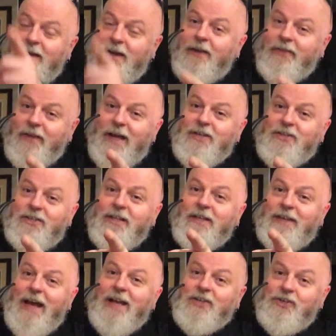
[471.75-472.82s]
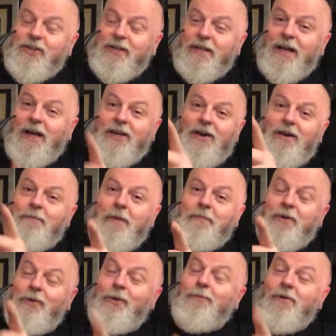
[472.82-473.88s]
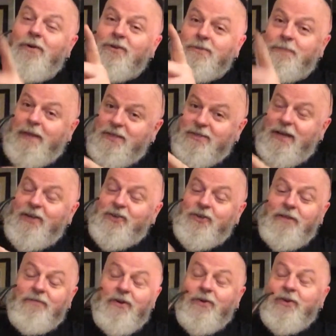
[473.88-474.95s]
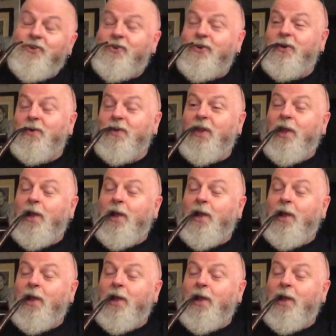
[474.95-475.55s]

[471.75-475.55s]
And that's actually, I can't remember who it was, but that's actually very true.